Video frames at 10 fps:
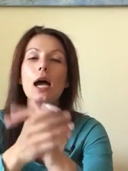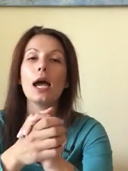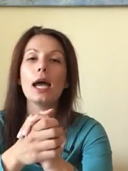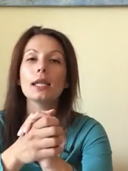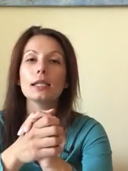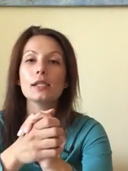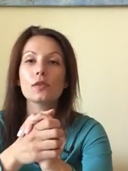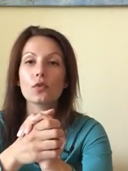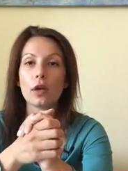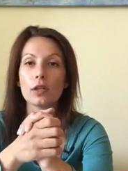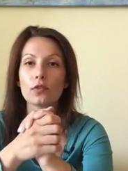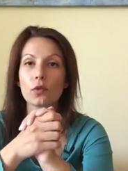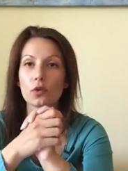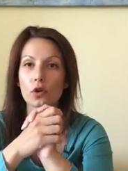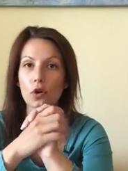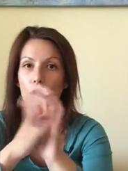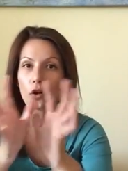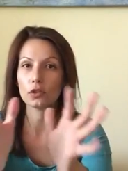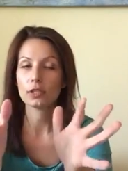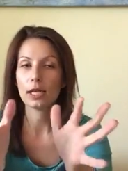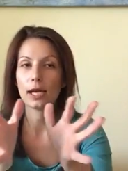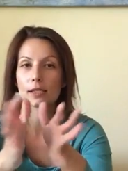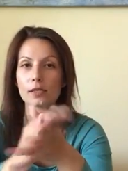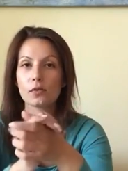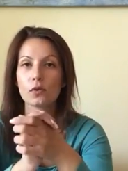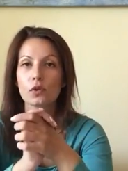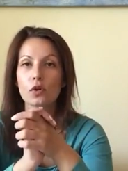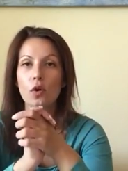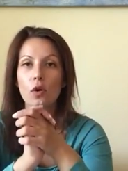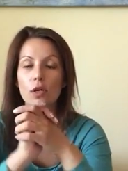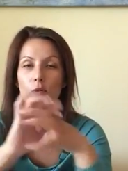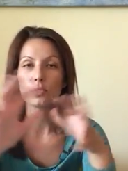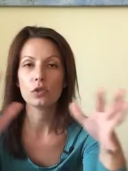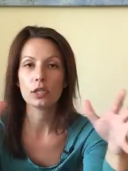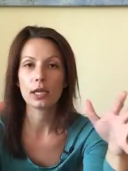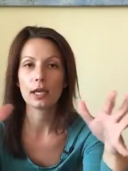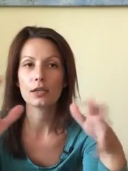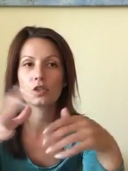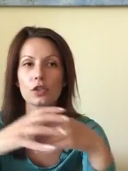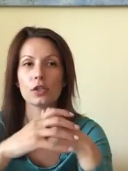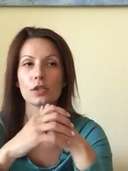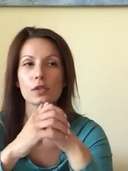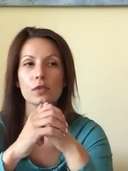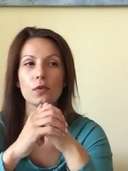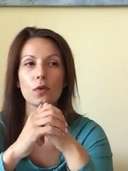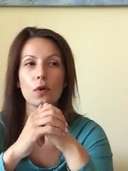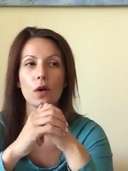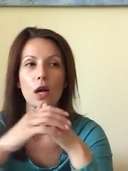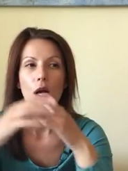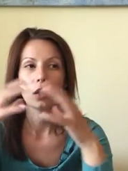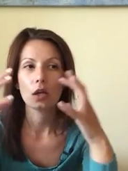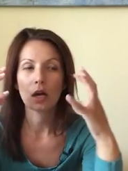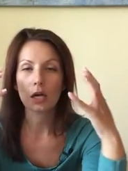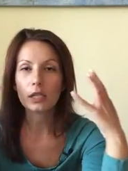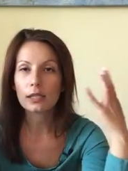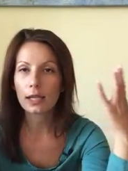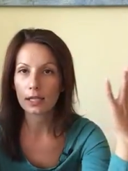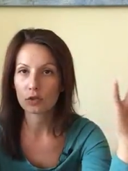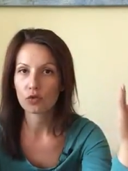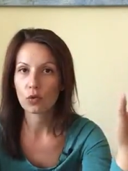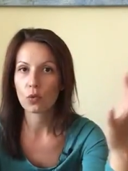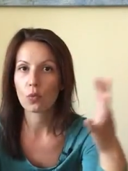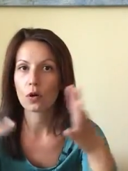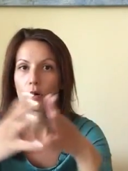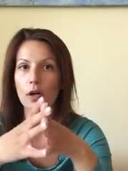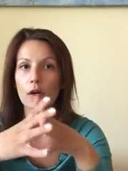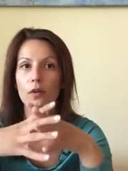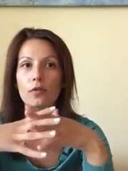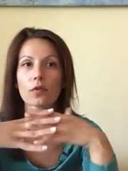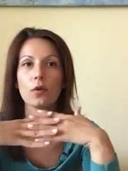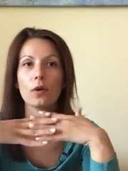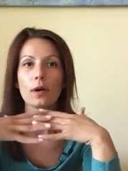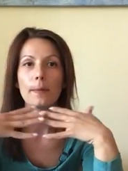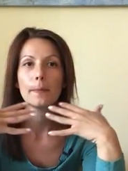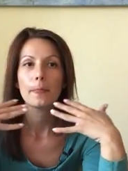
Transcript: And it's great for your contacts, for your communications, for intellectual work, for